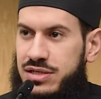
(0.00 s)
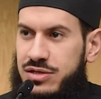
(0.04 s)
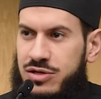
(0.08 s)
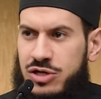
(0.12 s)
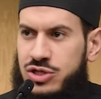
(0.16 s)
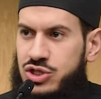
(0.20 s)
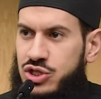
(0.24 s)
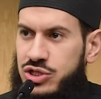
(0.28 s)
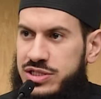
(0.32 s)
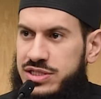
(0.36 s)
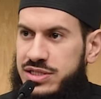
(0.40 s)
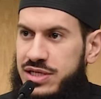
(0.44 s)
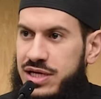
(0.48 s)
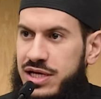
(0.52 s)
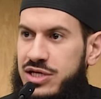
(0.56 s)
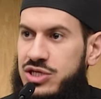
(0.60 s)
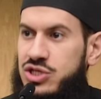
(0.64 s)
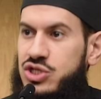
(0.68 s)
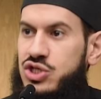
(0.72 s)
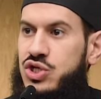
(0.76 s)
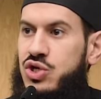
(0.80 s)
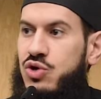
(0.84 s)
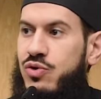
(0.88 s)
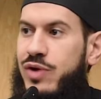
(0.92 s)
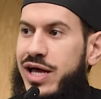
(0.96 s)
not just
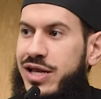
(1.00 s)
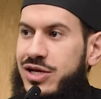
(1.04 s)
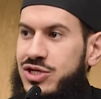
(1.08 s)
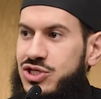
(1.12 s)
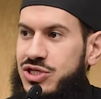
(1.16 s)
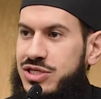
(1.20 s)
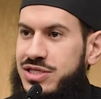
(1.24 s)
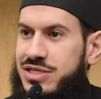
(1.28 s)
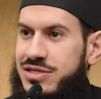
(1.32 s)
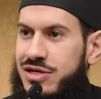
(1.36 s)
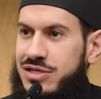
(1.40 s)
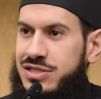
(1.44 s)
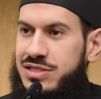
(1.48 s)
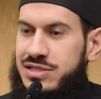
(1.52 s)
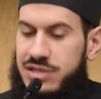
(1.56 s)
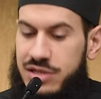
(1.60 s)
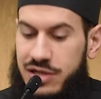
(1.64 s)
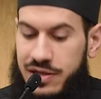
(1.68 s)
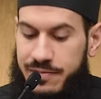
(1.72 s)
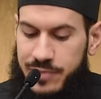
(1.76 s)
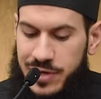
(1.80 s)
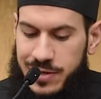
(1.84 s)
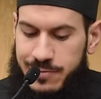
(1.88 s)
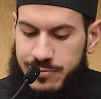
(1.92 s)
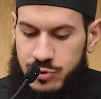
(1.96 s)
strategists, not
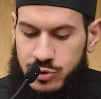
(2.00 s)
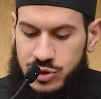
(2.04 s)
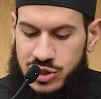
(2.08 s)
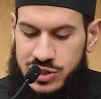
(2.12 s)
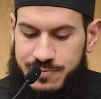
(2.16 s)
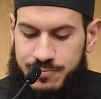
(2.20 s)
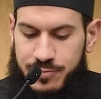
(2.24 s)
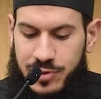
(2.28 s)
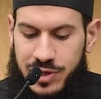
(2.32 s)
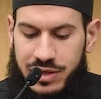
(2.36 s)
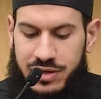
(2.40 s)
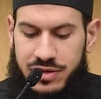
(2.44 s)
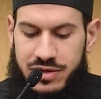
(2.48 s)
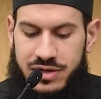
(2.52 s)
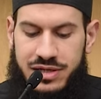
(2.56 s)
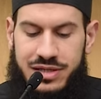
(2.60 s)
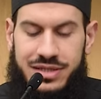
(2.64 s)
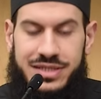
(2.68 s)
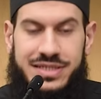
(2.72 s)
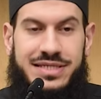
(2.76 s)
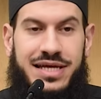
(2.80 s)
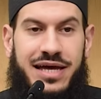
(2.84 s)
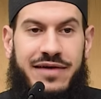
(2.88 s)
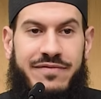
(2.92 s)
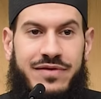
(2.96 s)
people who were just politically
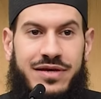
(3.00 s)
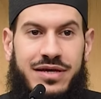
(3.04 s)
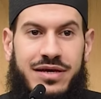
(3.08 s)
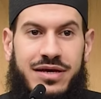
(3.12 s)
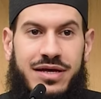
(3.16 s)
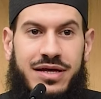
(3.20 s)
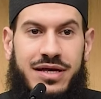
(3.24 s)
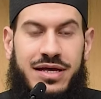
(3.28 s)
savvy.